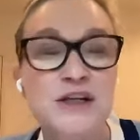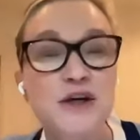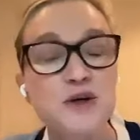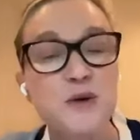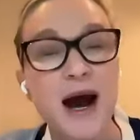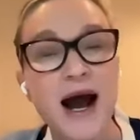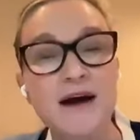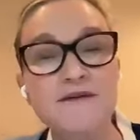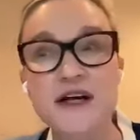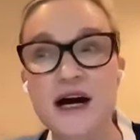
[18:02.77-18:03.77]
So you
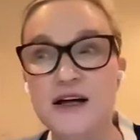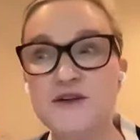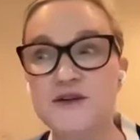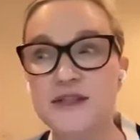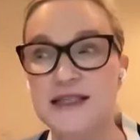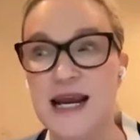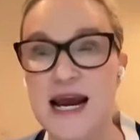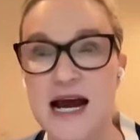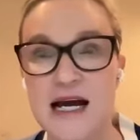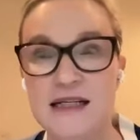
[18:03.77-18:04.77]
have to
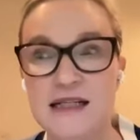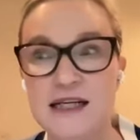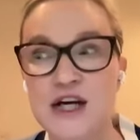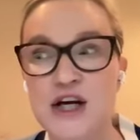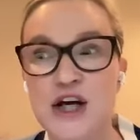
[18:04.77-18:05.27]
understand,